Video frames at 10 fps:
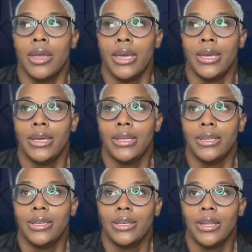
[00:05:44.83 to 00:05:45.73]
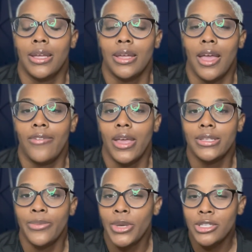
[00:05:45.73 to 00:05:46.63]
And I've had
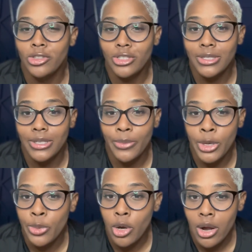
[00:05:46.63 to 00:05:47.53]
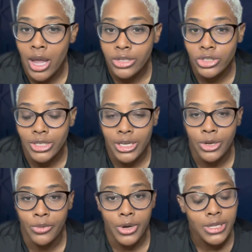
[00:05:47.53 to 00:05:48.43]
some messages. Some people are actually getting
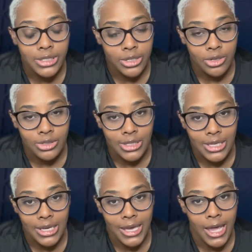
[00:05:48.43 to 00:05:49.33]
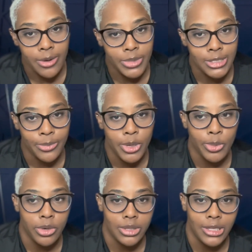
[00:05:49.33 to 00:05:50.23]
ready to go to the academy. Some people
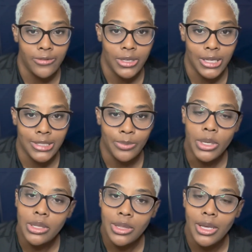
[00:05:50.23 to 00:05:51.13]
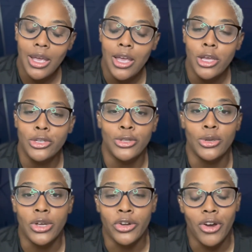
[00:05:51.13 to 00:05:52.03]
are leaving next month. So
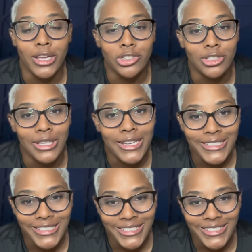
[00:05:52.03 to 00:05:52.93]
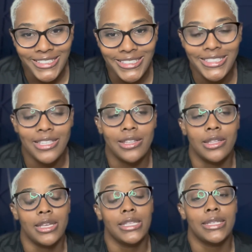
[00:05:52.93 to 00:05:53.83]
congratulations.
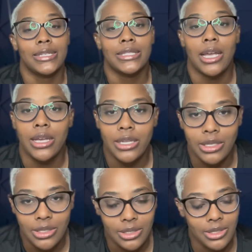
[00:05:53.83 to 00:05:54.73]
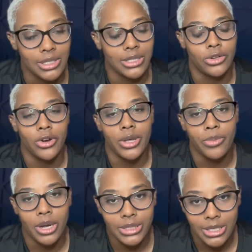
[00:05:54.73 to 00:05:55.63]
It's exciting. It's a great
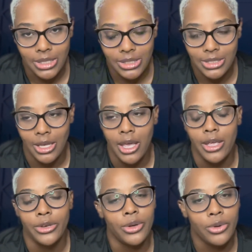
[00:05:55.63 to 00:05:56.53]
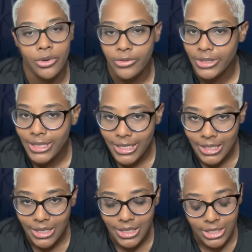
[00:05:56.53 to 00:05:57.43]
process. Don't overthink
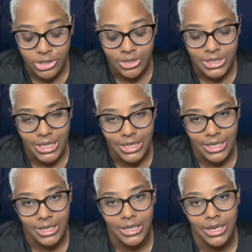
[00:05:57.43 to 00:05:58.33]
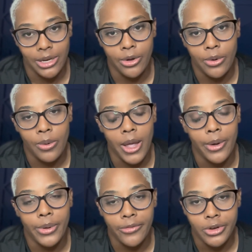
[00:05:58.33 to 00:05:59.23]
it. Easier said than done, I know.
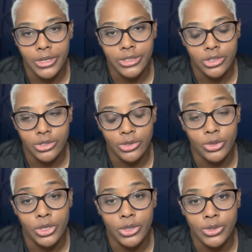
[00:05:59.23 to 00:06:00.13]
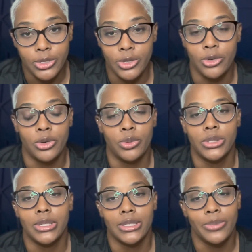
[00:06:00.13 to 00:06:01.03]
However, it's just new to you, so you don't know what
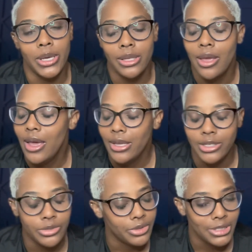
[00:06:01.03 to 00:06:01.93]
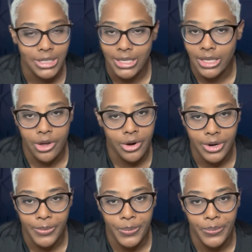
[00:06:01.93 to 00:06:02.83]
to expect. It's really not that hard.
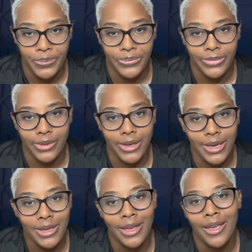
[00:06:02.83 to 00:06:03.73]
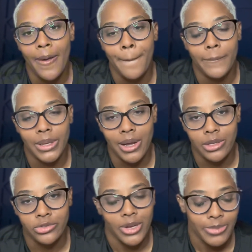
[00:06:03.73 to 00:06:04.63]
Okay? But I'll
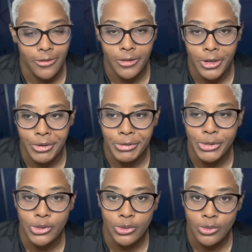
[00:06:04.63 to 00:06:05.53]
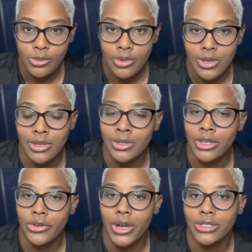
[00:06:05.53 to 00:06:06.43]
drop that video soon.
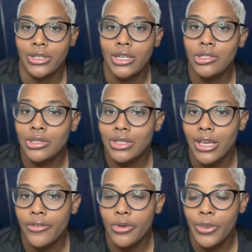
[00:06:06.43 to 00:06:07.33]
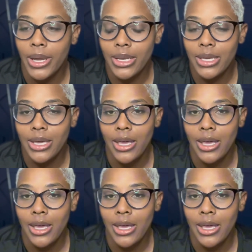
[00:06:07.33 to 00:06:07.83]
Congratulations to everybody.